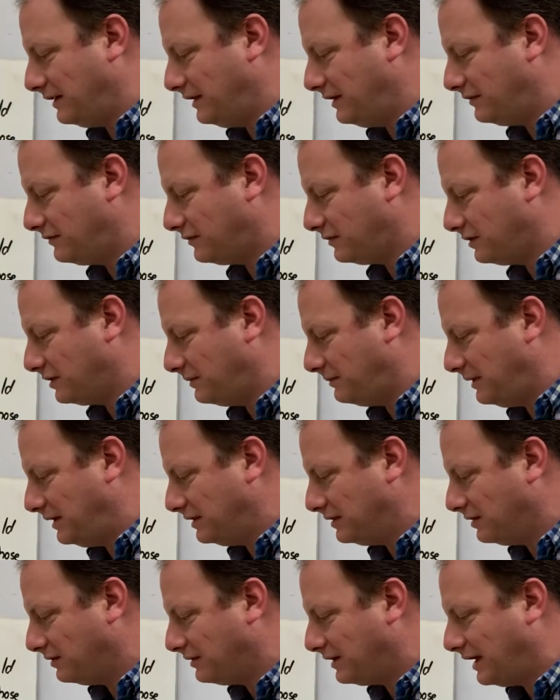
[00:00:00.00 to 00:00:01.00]
These are going to be
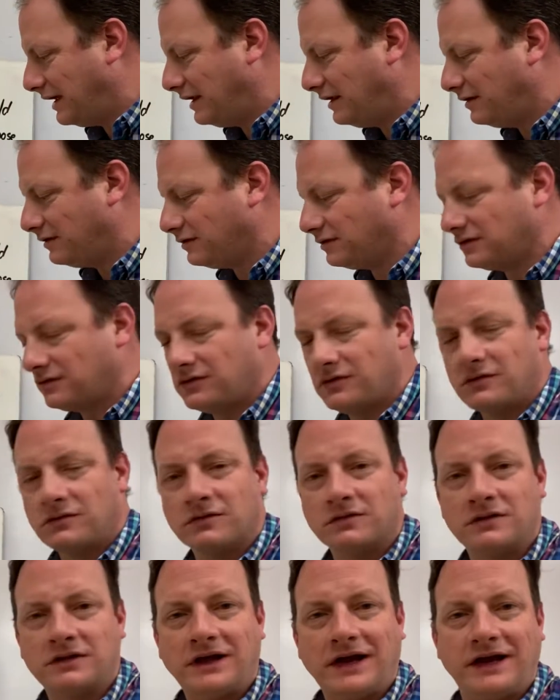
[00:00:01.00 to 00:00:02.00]
located on
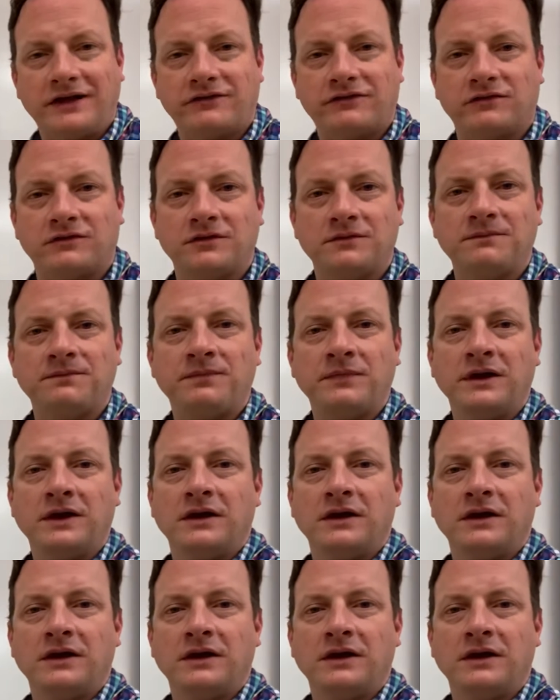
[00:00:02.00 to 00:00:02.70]
Google Classroom.